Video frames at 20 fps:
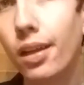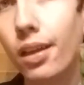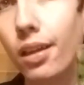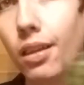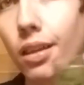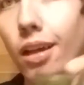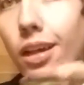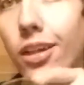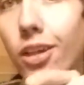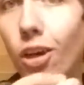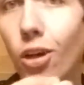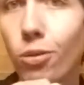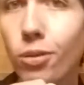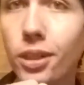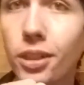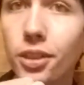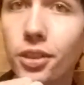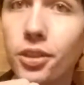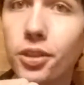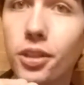Like
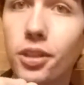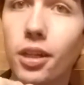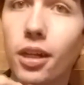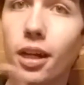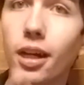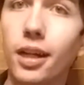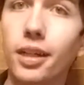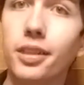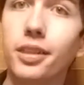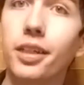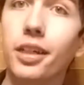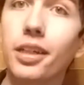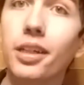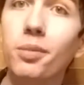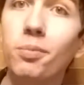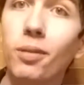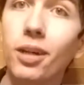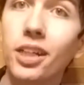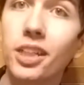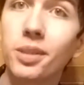always, I take my